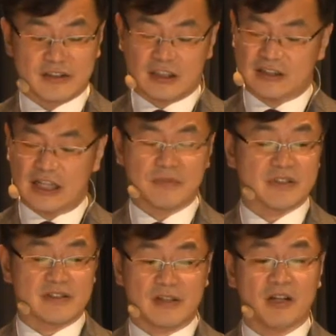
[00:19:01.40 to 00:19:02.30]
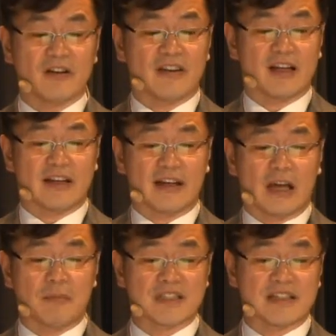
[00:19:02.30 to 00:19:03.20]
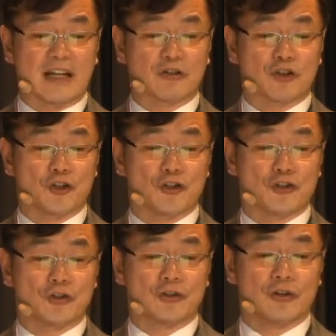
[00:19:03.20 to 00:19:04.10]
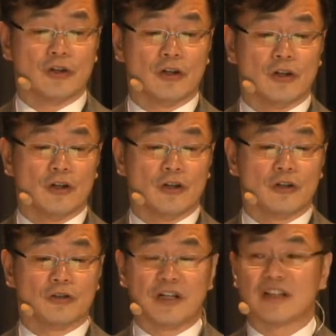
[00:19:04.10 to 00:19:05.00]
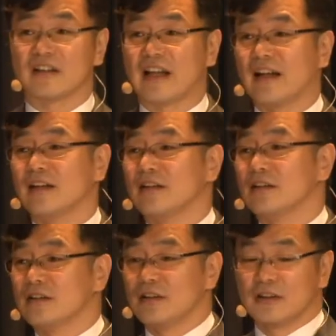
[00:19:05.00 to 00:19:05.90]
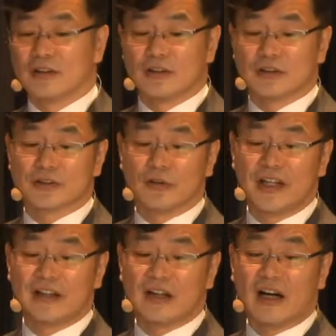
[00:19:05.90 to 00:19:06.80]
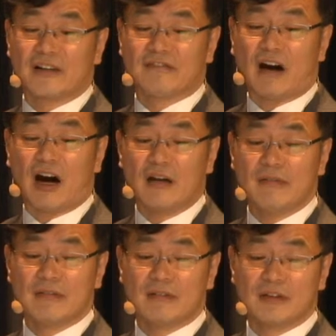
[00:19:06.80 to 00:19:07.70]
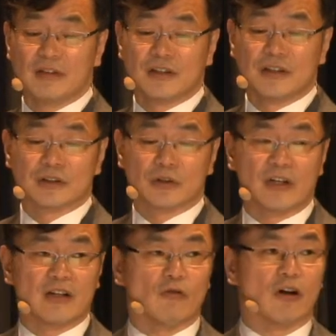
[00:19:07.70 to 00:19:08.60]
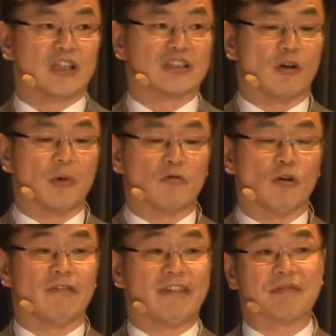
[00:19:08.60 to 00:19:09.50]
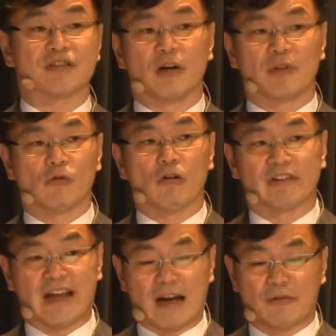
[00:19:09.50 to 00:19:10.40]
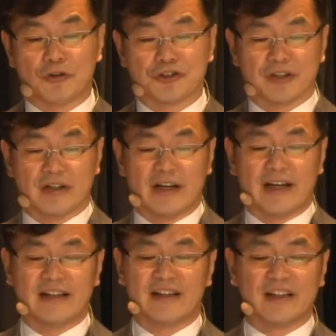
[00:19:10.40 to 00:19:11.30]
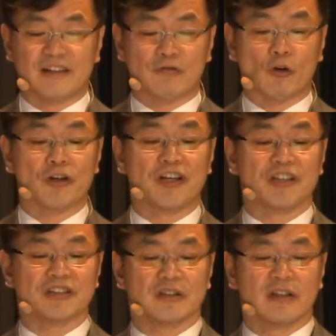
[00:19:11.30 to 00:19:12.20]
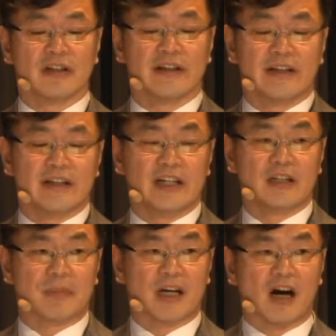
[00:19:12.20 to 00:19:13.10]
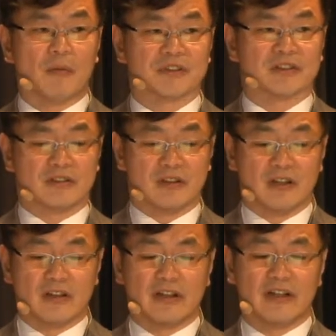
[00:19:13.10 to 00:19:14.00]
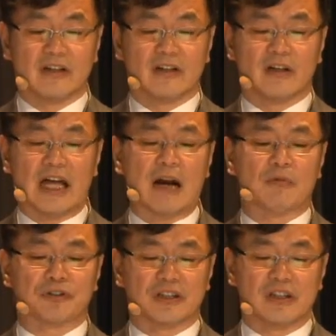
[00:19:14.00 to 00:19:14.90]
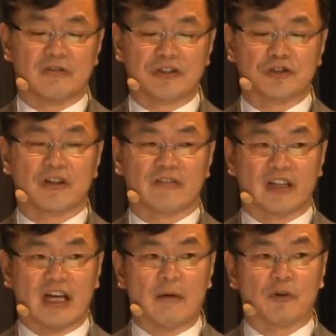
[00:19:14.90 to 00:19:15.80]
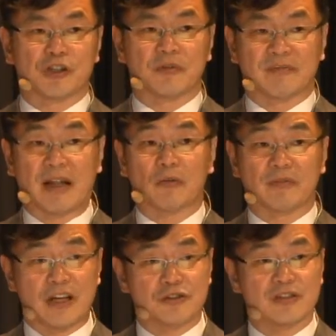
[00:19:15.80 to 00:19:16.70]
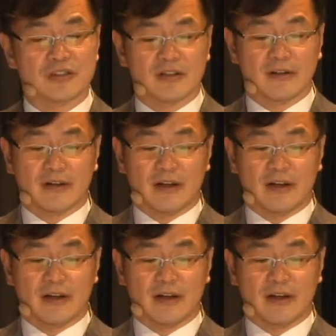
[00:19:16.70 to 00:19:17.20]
same similar thing that can be said to to internet. So in 95, so it it's about one fifth of the world average, and in four years, it becomes the average, reached the average of developed nations.